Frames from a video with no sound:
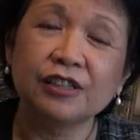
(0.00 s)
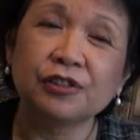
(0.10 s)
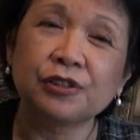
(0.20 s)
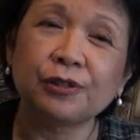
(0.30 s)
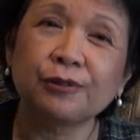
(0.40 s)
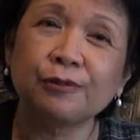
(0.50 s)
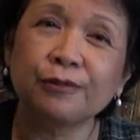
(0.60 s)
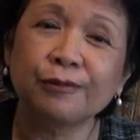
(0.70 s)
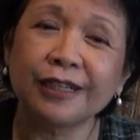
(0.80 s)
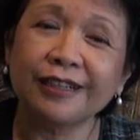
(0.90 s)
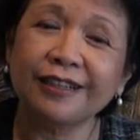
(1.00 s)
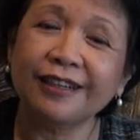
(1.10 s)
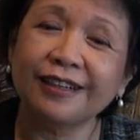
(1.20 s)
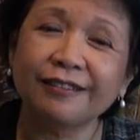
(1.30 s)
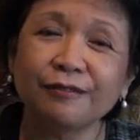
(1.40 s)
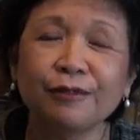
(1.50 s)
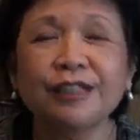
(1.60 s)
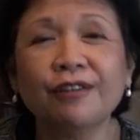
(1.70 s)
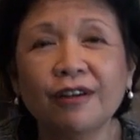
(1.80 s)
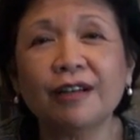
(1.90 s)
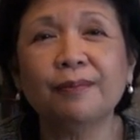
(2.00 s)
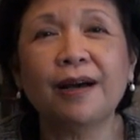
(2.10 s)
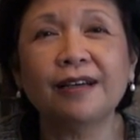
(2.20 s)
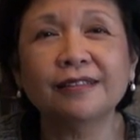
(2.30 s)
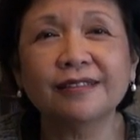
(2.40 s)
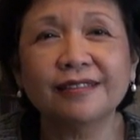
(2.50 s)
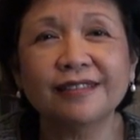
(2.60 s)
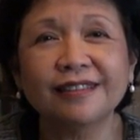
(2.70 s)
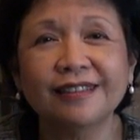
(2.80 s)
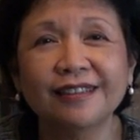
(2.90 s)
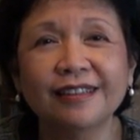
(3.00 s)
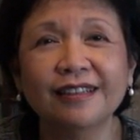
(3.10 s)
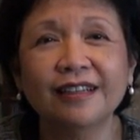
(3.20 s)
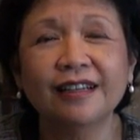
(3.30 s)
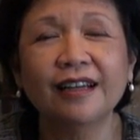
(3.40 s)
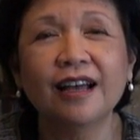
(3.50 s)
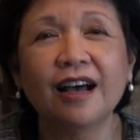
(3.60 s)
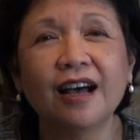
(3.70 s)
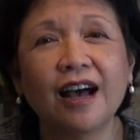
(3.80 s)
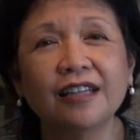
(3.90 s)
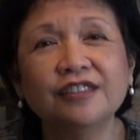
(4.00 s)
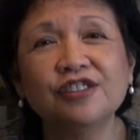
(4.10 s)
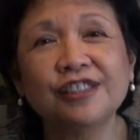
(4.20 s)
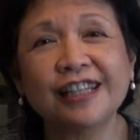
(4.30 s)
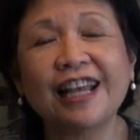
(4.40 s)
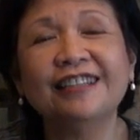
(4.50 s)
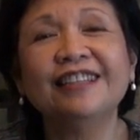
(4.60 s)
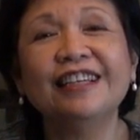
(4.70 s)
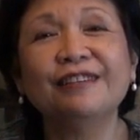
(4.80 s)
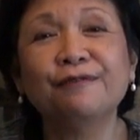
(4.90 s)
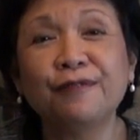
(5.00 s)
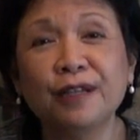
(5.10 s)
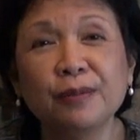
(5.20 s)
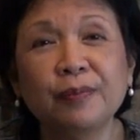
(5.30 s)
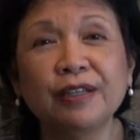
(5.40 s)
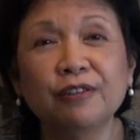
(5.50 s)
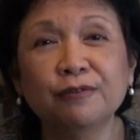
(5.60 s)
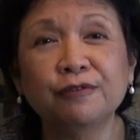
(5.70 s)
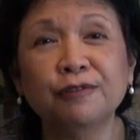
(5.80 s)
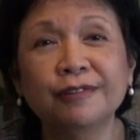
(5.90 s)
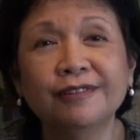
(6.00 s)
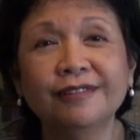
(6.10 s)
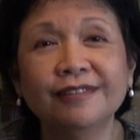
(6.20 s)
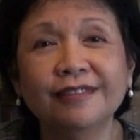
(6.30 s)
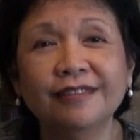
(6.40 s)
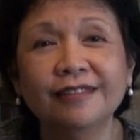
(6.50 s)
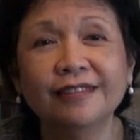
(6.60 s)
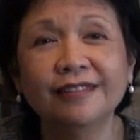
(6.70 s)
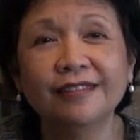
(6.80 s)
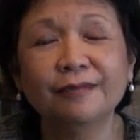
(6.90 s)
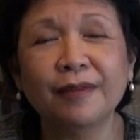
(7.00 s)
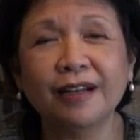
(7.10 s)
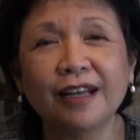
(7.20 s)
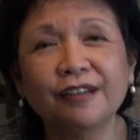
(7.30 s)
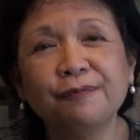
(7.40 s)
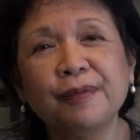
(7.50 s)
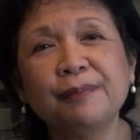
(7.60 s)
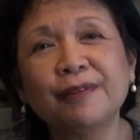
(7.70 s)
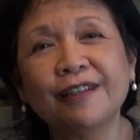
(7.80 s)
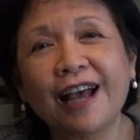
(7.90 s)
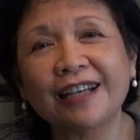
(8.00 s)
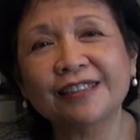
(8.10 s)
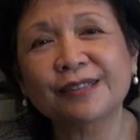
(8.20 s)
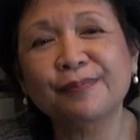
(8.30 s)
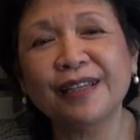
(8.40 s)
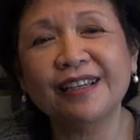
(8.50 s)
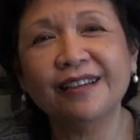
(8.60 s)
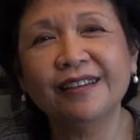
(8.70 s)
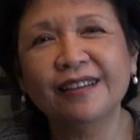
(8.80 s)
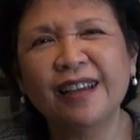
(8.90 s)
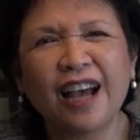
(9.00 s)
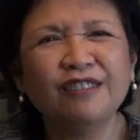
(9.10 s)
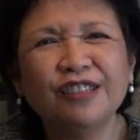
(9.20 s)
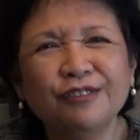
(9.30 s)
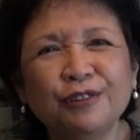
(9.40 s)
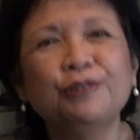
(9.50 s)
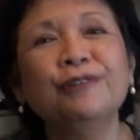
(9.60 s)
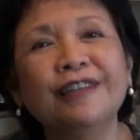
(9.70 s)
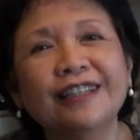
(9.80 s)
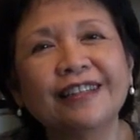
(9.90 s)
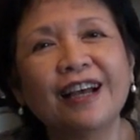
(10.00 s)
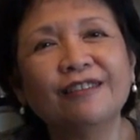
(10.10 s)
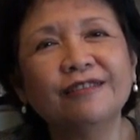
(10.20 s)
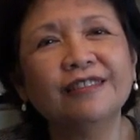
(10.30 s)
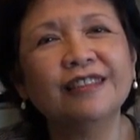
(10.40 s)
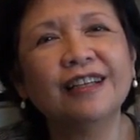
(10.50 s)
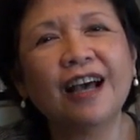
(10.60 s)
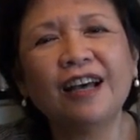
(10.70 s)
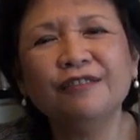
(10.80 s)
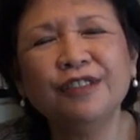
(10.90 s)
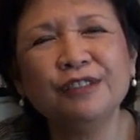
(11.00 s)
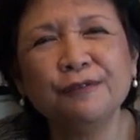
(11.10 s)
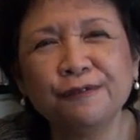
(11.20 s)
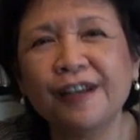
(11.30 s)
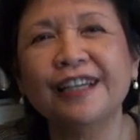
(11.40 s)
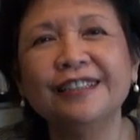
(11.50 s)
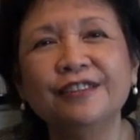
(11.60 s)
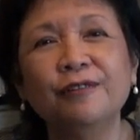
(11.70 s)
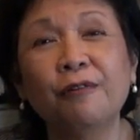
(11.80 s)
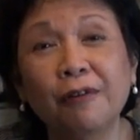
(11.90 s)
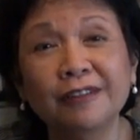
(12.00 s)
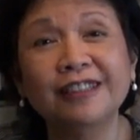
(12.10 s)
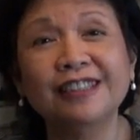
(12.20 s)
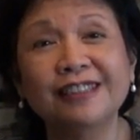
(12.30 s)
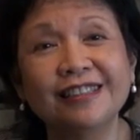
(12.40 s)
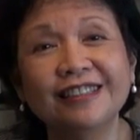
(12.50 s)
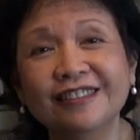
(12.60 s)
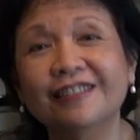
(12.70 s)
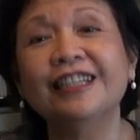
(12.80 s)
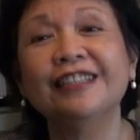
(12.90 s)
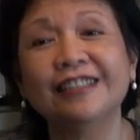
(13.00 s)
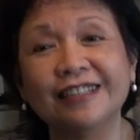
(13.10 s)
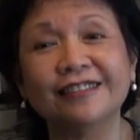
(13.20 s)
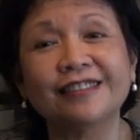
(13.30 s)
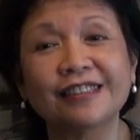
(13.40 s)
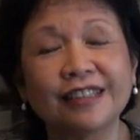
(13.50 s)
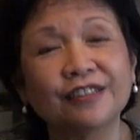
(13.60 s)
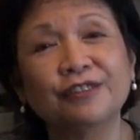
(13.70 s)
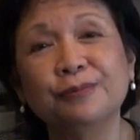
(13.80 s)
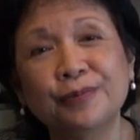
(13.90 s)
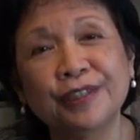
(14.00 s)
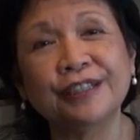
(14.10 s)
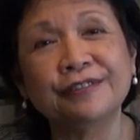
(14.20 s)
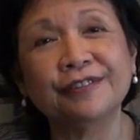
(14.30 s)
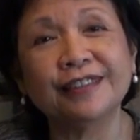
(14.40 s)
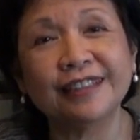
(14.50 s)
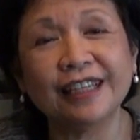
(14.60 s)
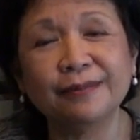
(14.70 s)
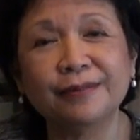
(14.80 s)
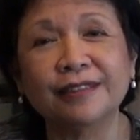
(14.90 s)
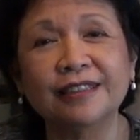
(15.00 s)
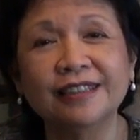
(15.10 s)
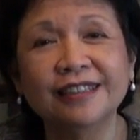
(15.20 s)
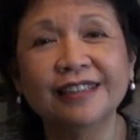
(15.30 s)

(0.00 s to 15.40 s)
So when we talk about understanding Filipino food, a lot of people ask me, how do you do it? How do you find all these ingredients that you bring to the table?